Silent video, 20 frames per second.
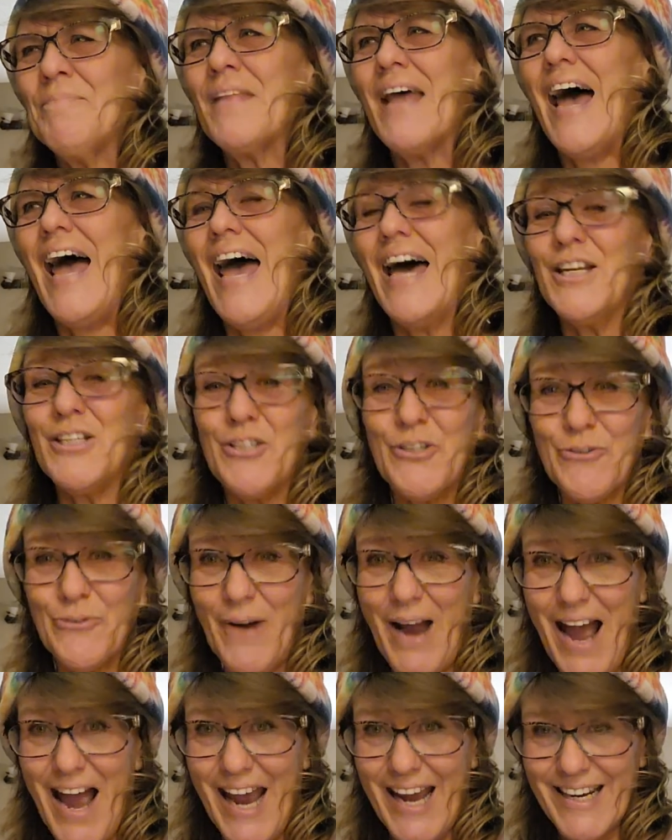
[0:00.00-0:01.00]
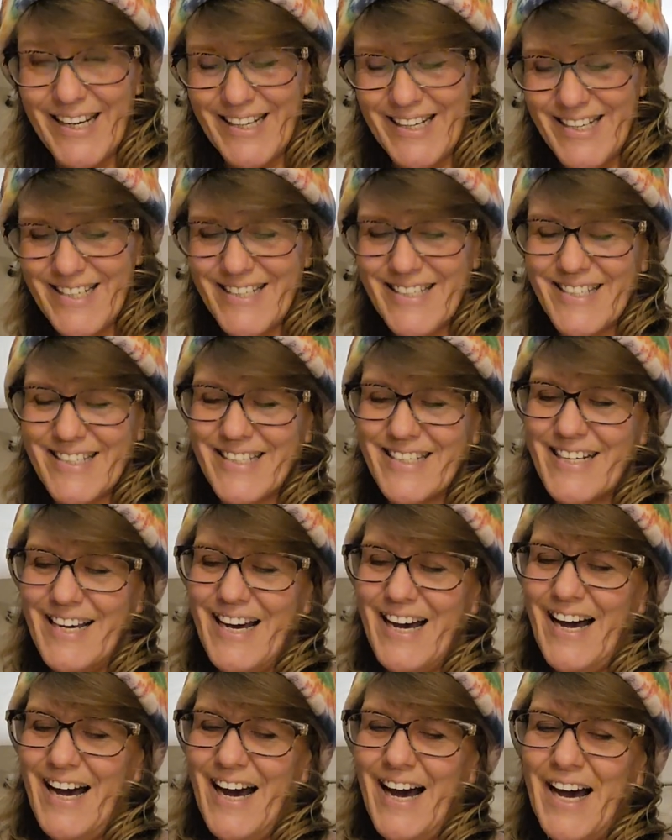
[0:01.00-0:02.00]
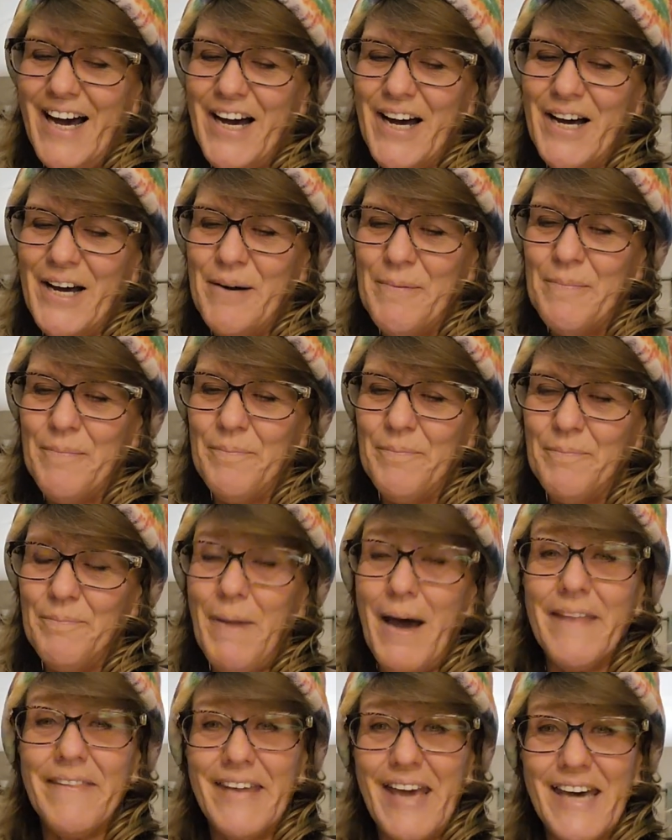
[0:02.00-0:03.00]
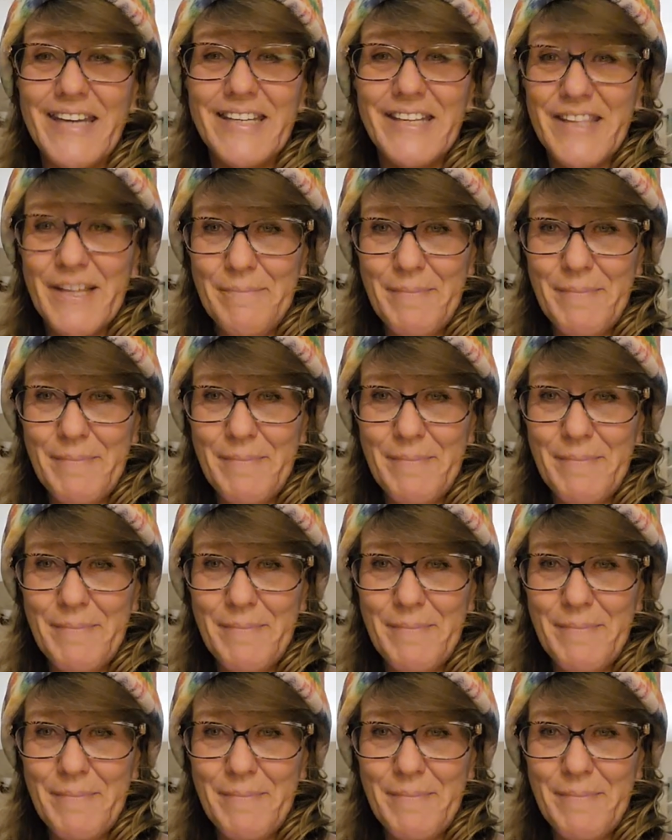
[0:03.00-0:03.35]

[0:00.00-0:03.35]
and dryness by the end of the